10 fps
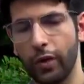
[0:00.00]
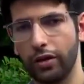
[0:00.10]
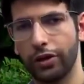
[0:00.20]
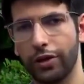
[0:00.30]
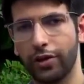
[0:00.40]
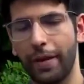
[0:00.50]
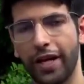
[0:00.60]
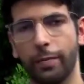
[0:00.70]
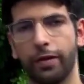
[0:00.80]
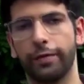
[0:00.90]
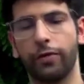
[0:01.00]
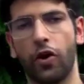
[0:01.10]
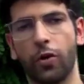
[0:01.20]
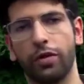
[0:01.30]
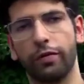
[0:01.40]
wheelchairs made up of
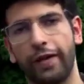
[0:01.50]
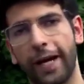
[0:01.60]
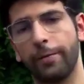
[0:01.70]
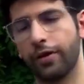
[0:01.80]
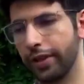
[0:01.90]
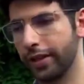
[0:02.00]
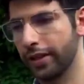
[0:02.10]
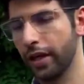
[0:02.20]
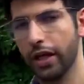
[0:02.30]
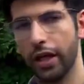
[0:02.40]
carbon fiber, this